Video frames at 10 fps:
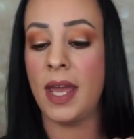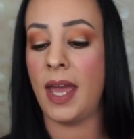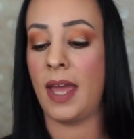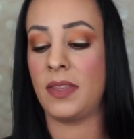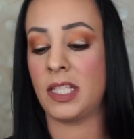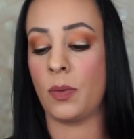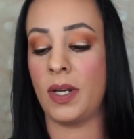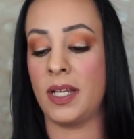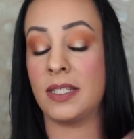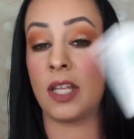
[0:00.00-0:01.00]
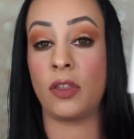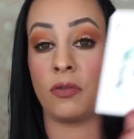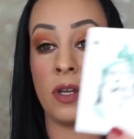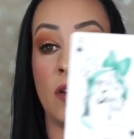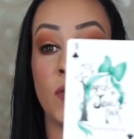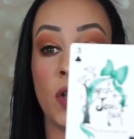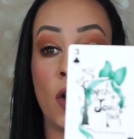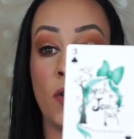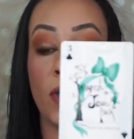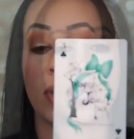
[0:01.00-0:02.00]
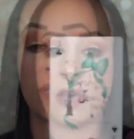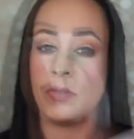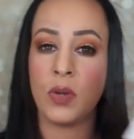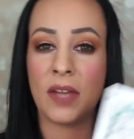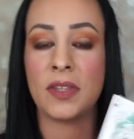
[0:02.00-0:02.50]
And this one is the Three of Clovers. If you get